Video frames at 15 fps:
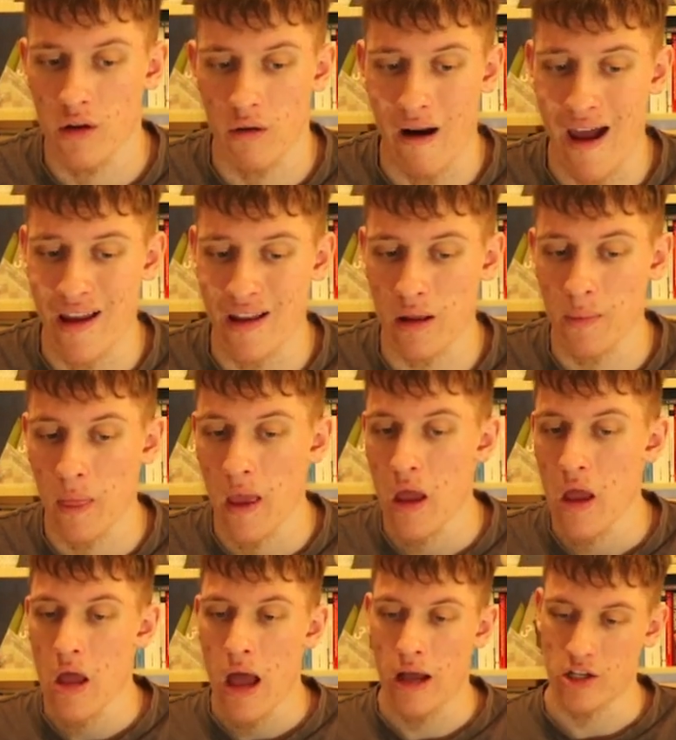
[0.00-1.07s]
Right?
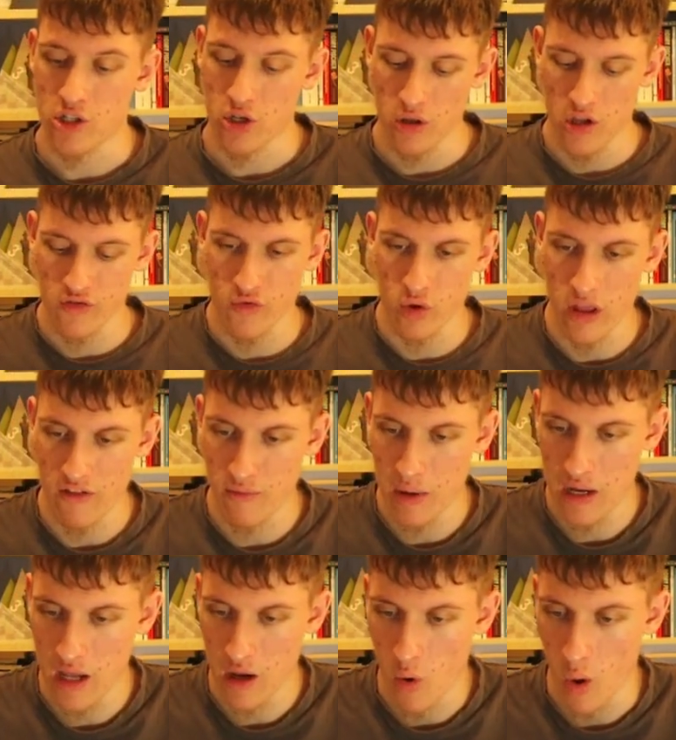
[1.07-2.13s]
And so this would have
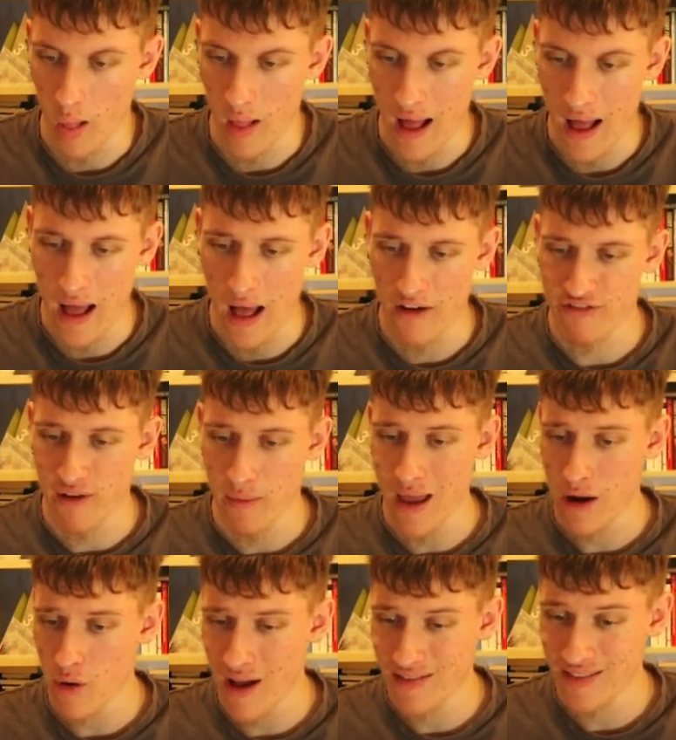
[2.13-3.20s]
been equal.
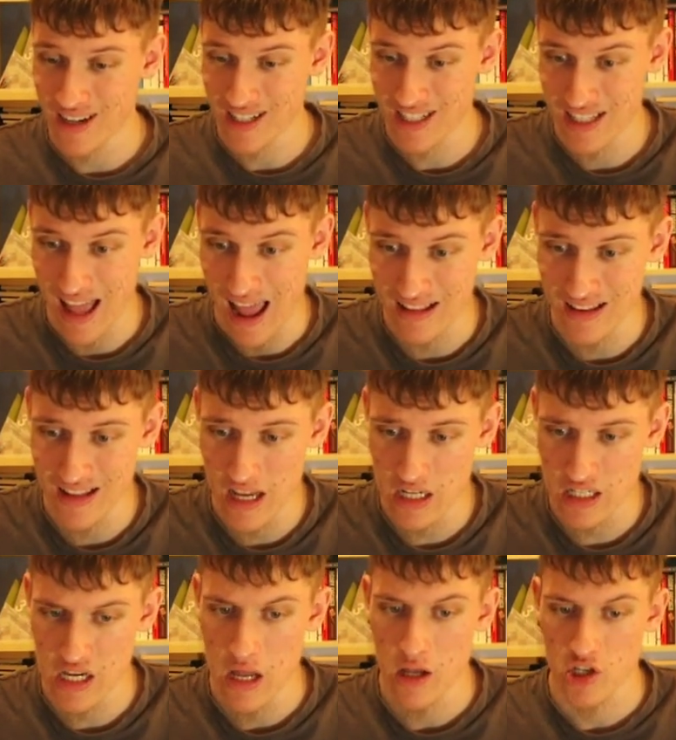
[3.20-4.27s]
Fabiano understands
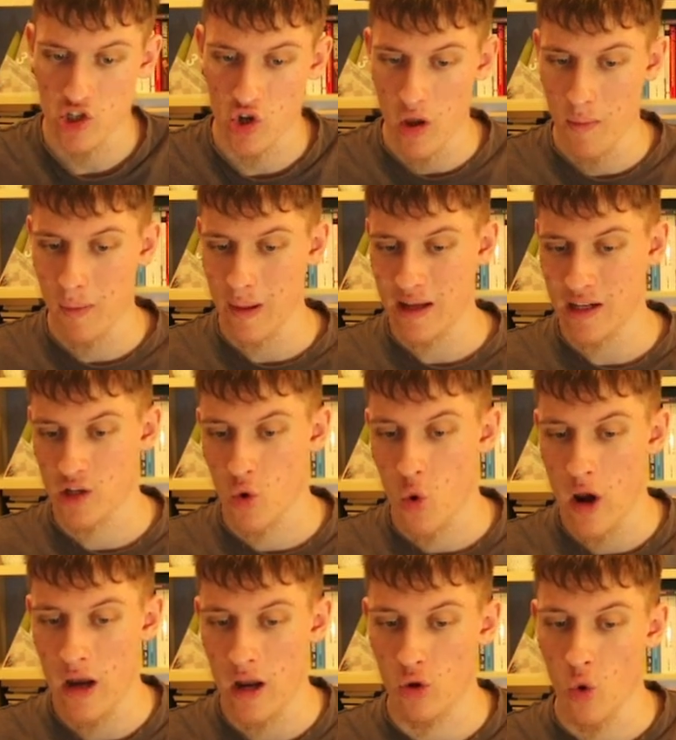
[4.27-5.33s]
this, so he plays
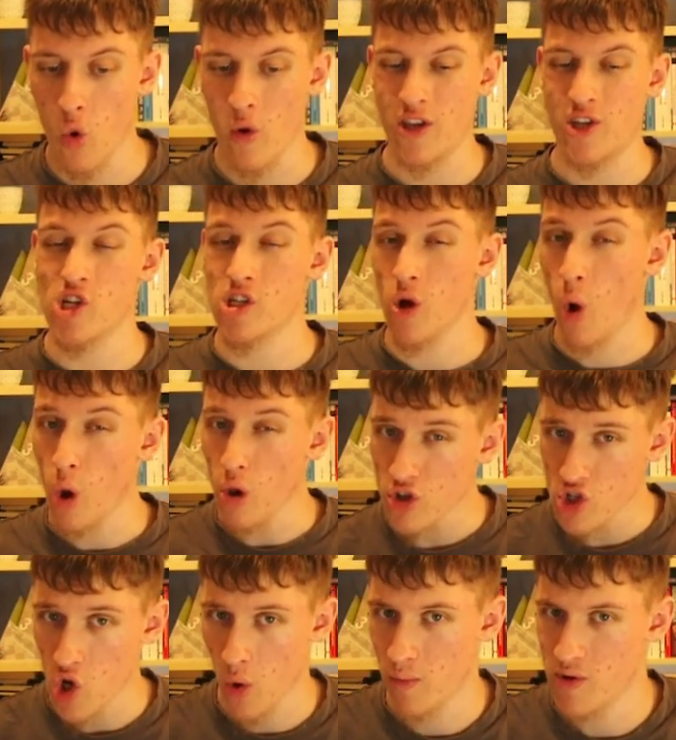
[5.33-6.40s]
queen e2, which is
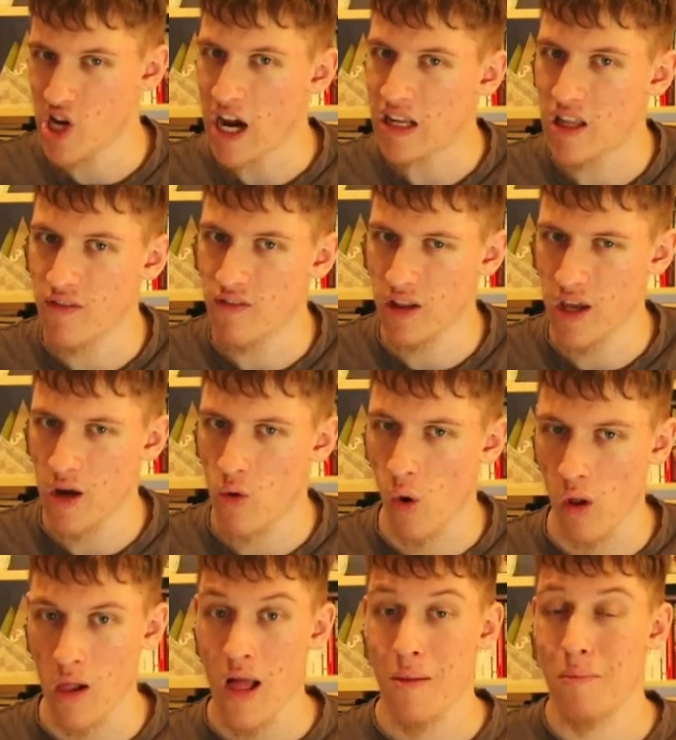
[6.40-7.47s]
also objectively
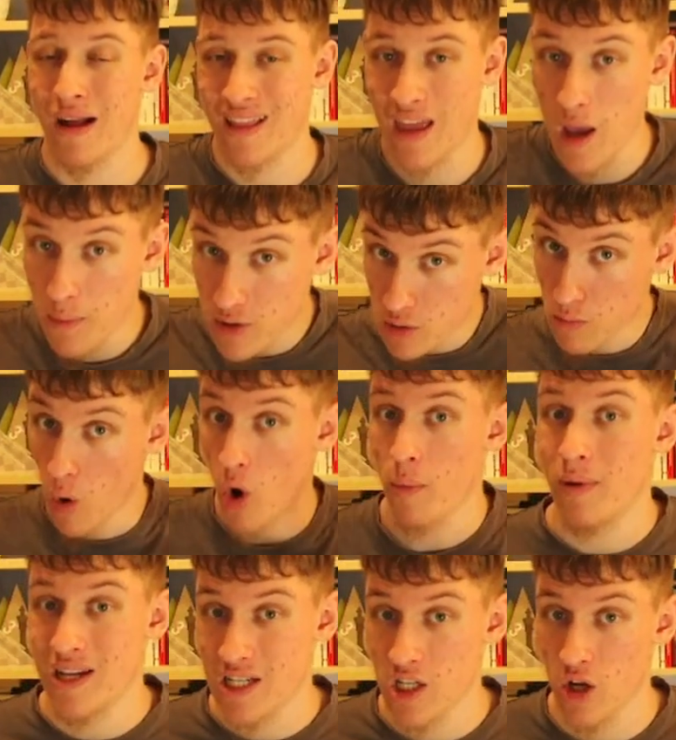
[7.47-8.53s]
equal, but keeps more
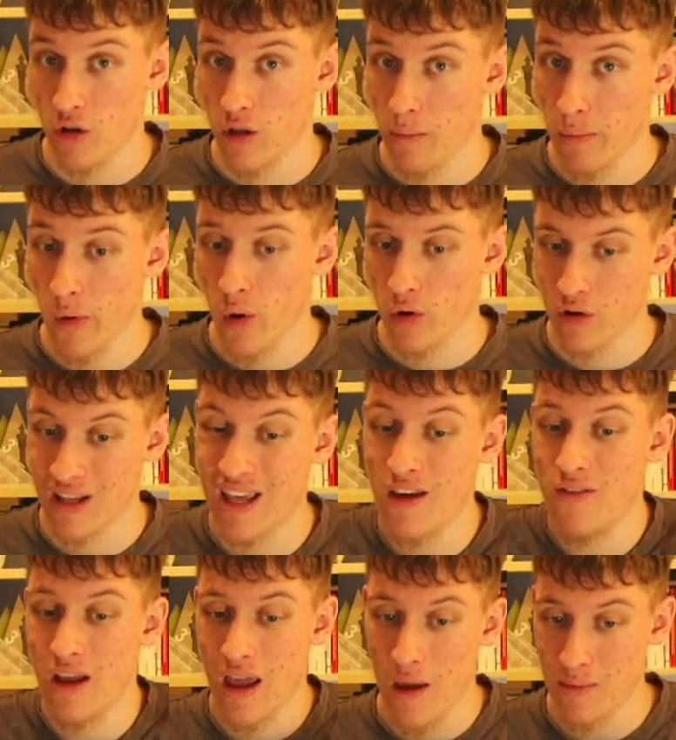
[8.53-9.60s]
pieces on the board,
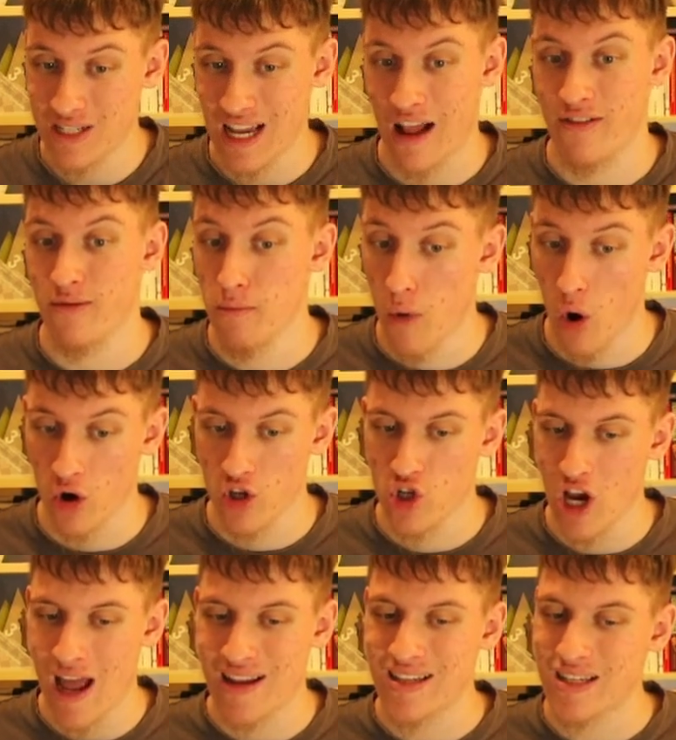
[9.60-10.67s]
giving himself more
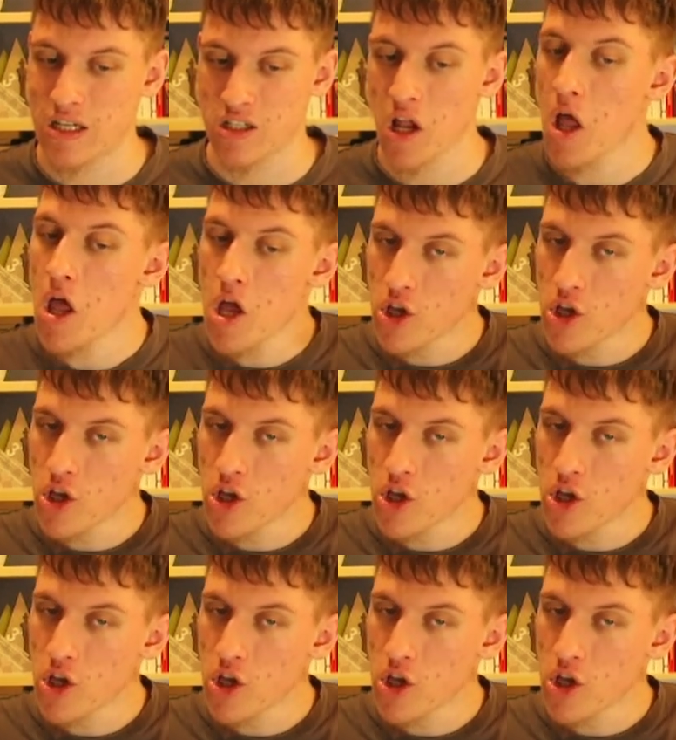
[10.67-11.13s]
chances.